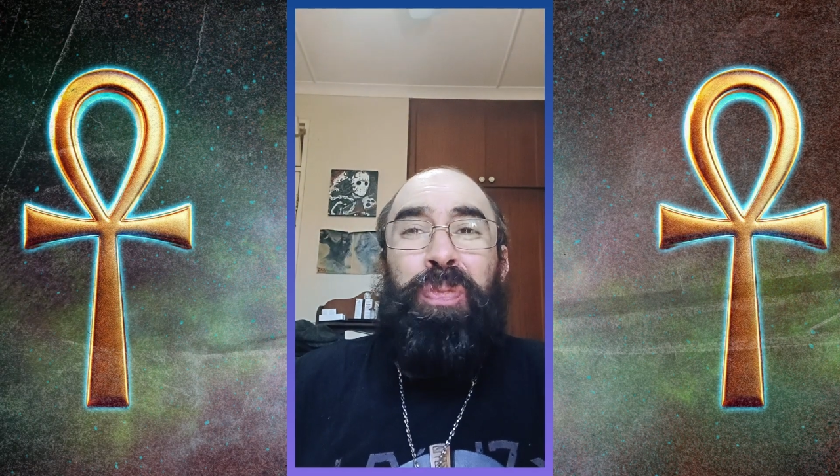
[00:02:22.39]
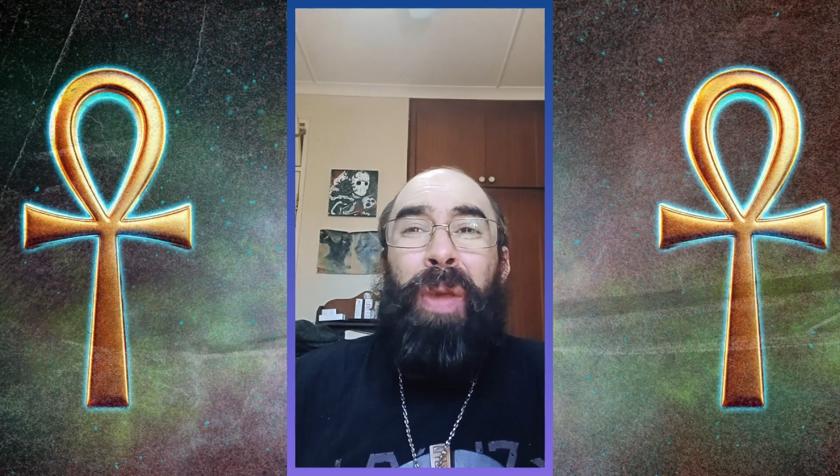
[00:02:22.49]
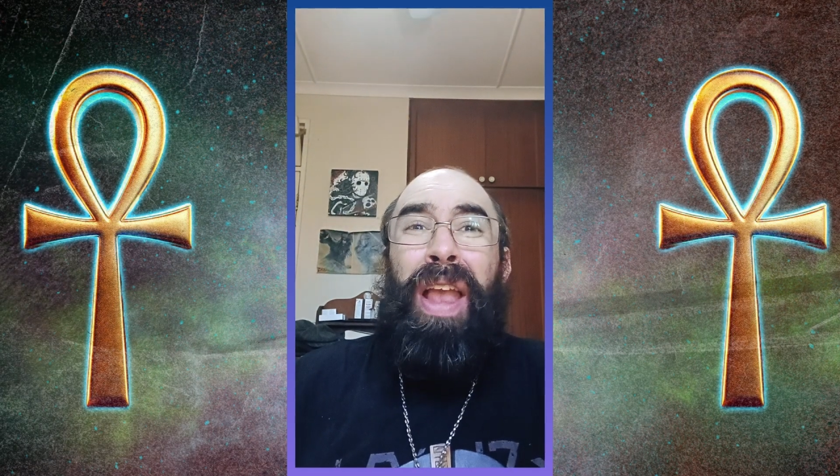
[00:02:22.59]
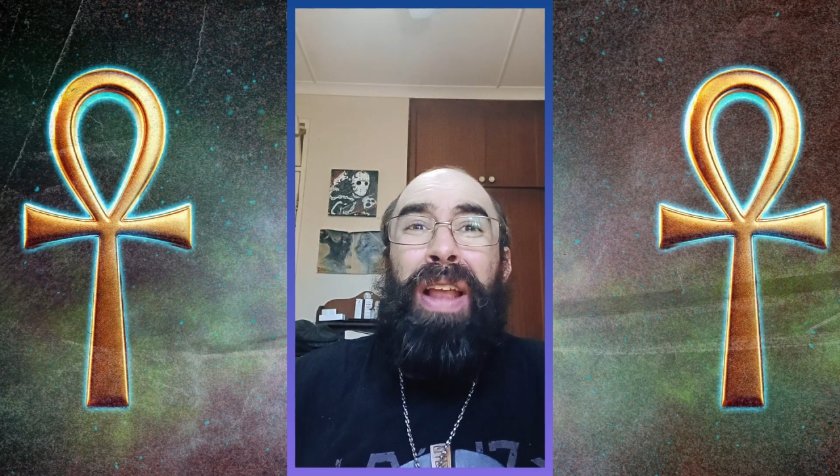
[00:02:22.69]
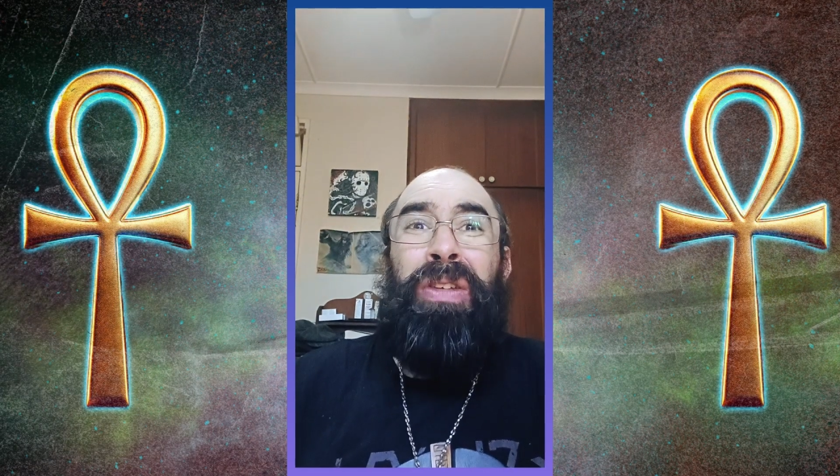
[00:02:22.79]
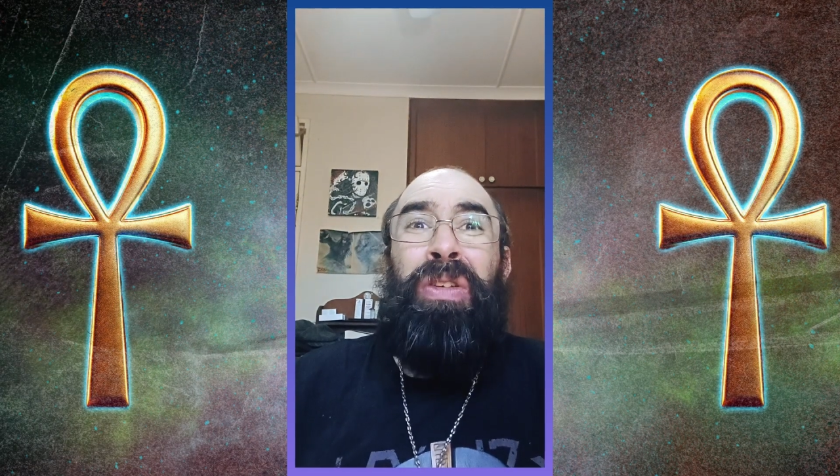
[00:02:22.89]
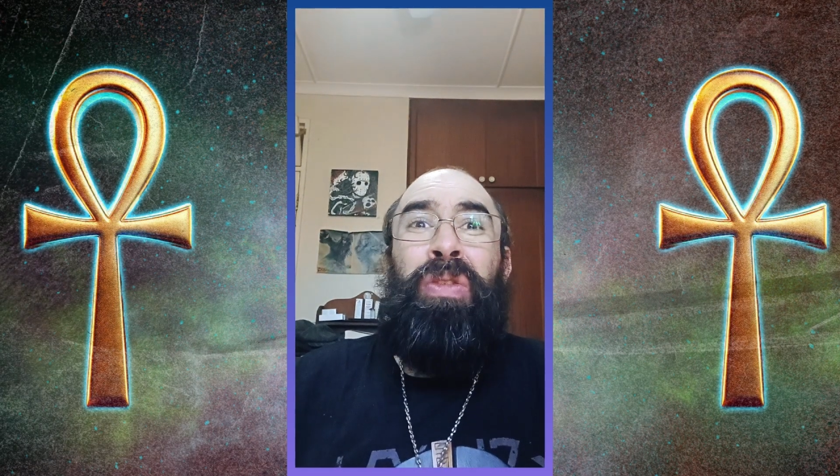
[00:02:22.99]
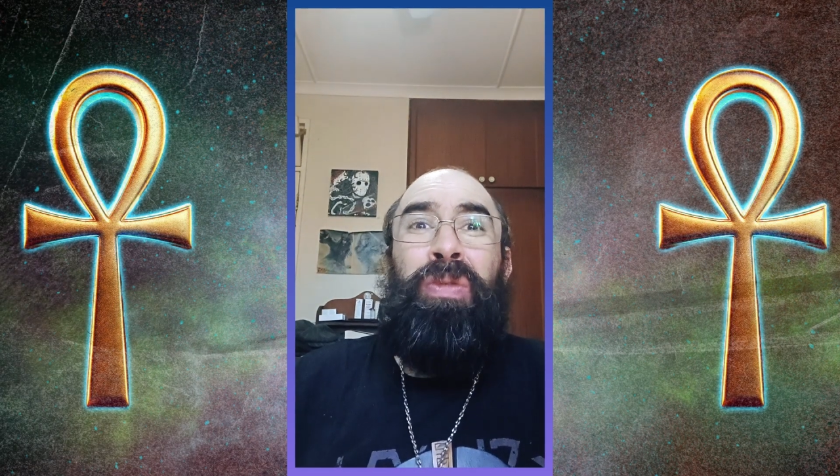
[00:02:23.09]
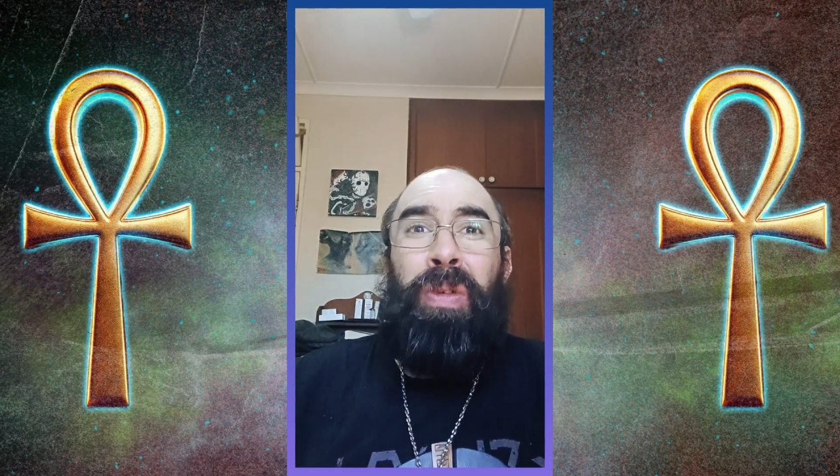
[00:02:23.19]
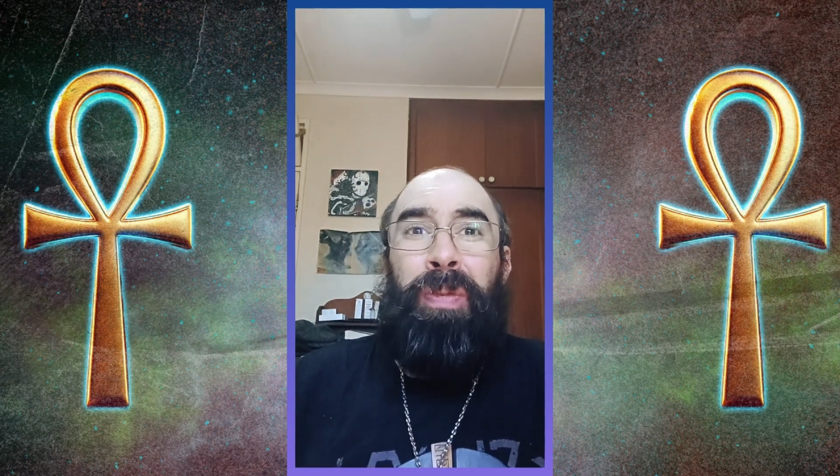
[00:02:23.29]
been
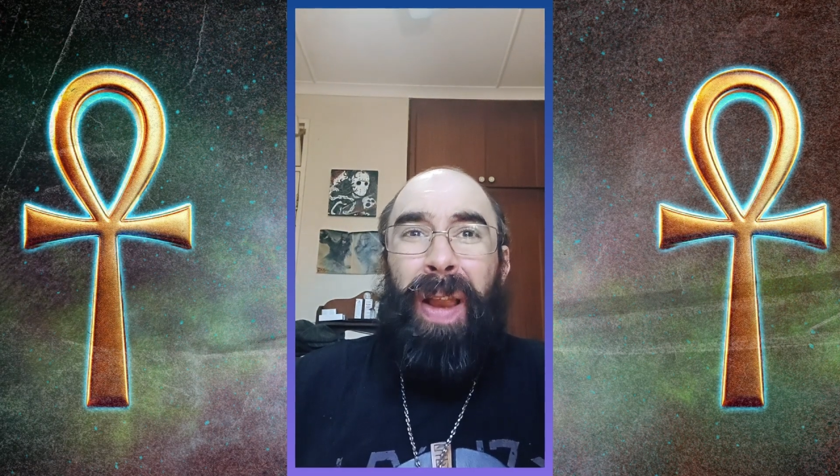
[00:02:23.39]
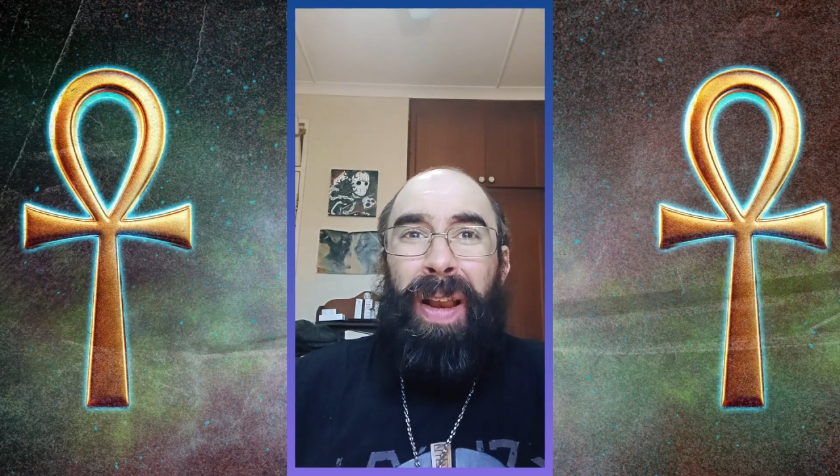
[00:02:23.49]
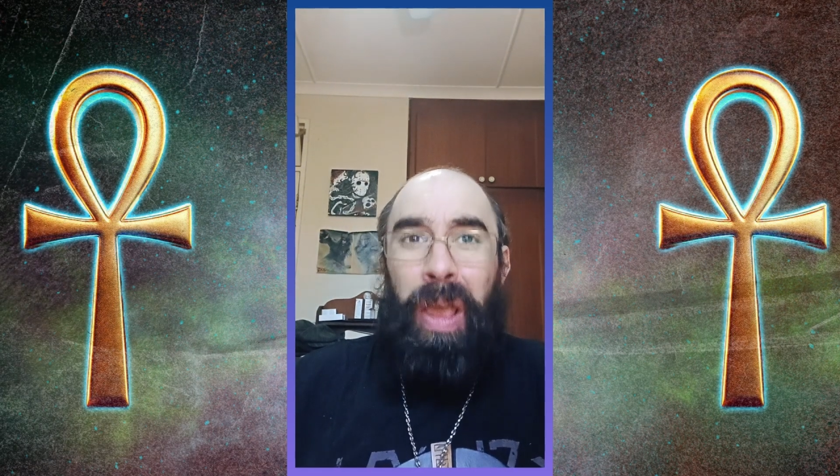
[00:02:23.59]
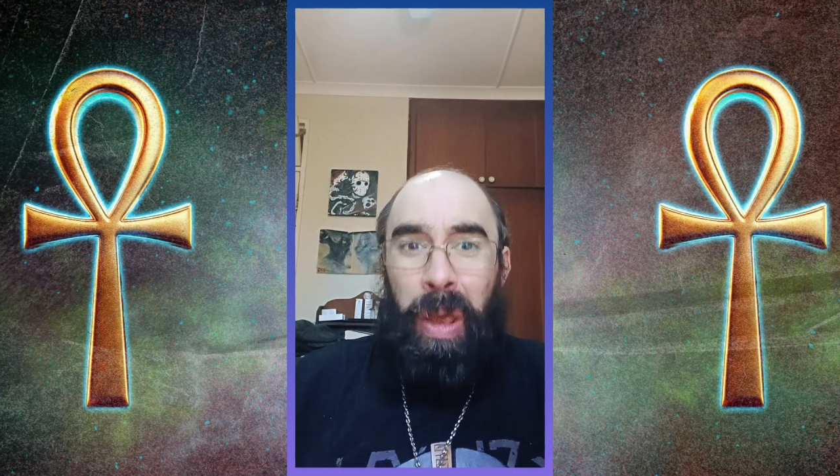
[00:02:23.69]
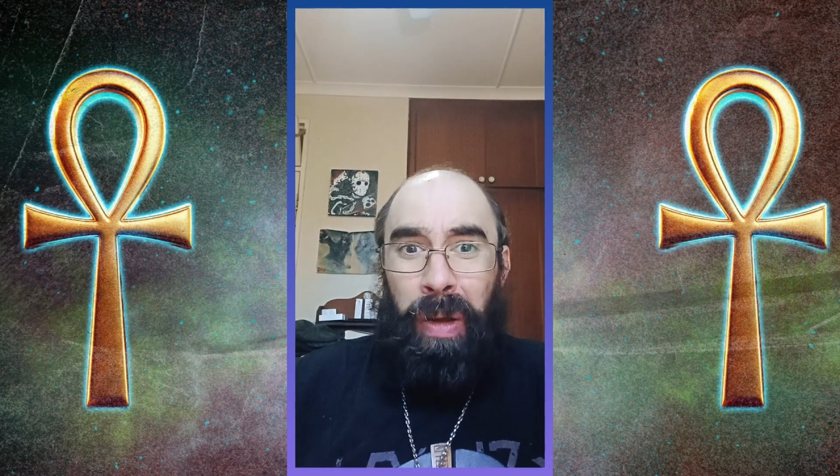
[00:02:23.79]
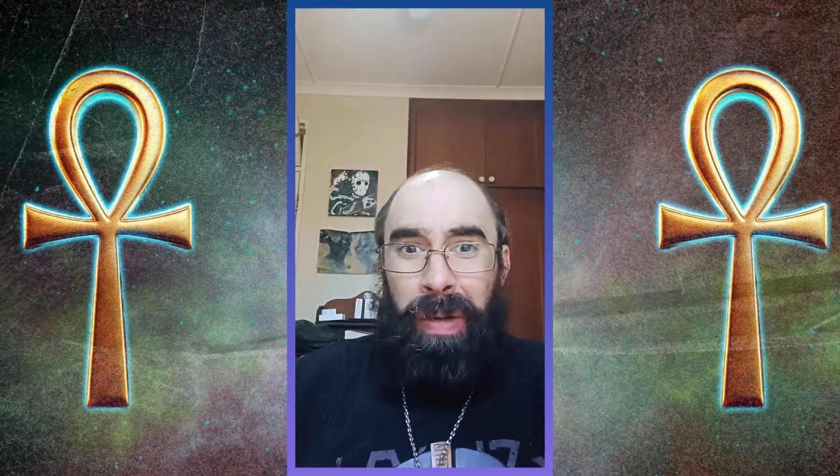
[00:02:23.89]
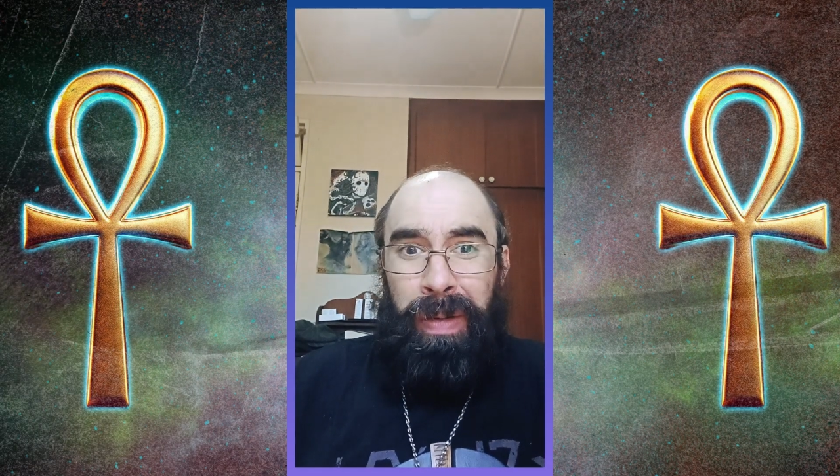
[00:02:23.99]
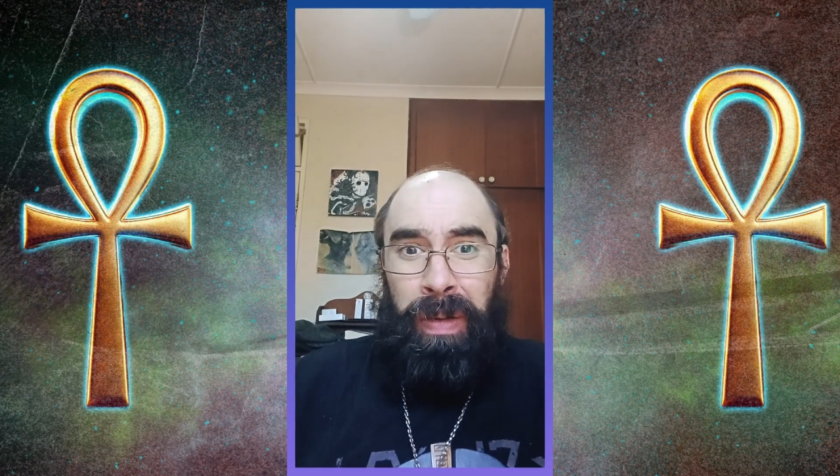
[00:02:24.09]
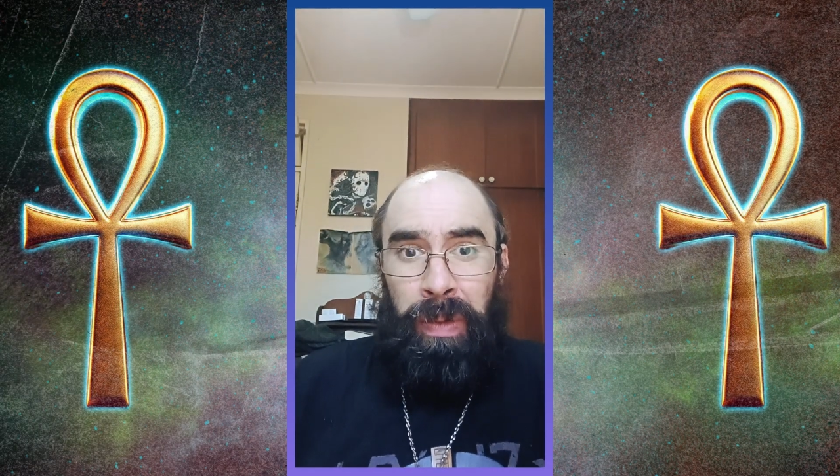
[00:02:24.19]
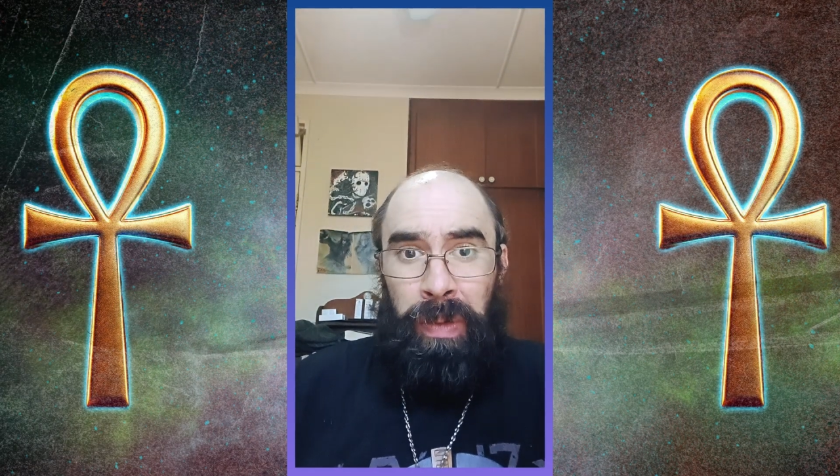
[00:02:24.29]
for many years.